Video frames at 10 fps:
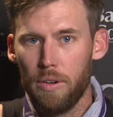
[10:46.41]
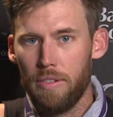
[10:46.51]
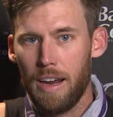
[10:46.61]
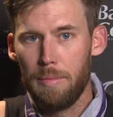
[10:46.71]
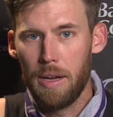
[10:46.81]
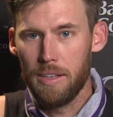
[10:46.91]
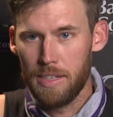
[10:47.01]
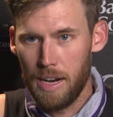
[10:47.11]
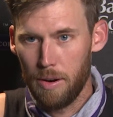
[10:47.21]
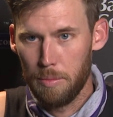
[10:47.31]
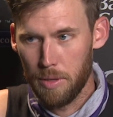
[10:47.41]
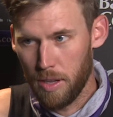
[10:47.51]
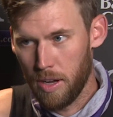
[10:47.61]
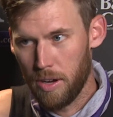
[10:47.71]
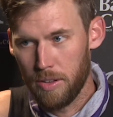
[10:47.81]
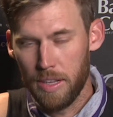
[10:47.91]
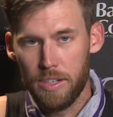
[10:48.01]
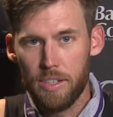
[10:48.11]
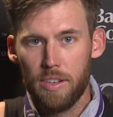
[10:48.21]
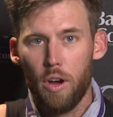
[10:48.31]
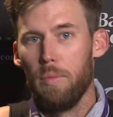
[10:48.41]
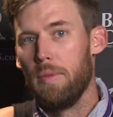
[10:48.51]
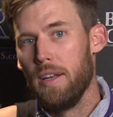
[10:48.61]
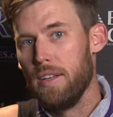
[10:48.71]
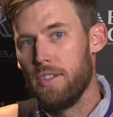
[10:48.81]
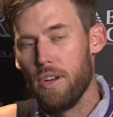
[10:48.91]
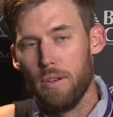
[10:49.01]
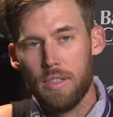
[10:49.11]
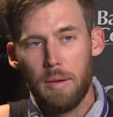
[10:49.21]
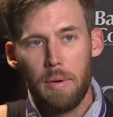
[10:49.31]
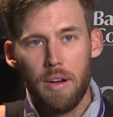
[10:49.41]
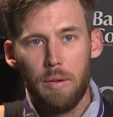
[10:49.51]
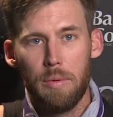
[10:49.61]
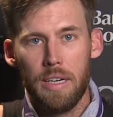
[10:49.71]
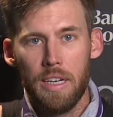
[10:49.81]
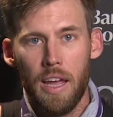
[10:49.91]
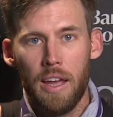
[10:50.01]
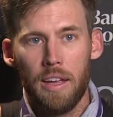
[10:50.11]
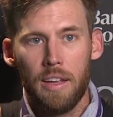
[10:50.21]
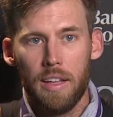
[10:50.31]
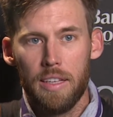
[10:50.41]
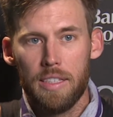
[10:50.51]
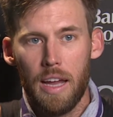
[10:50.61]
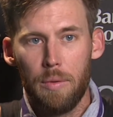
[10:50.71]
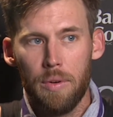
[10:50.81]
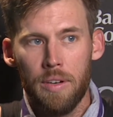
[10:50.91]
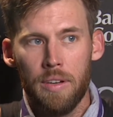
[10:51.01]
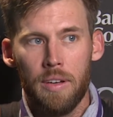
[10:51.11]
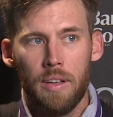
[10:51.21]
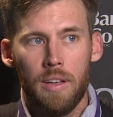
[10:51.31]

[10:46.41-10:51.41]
or 5 miles an hour below and then just hope that it shows up on opening day. At least I wouldn't.